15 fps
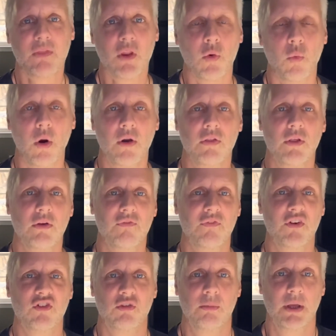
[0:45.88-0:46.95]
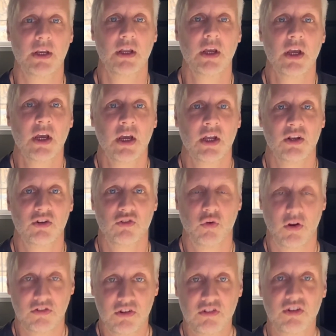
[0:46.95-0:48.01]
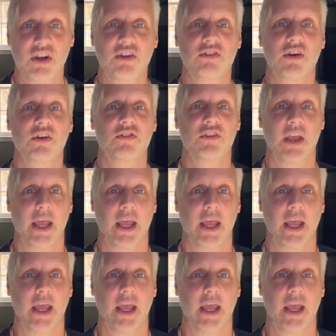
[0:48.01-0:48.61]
where the fishermen trusted Jesus,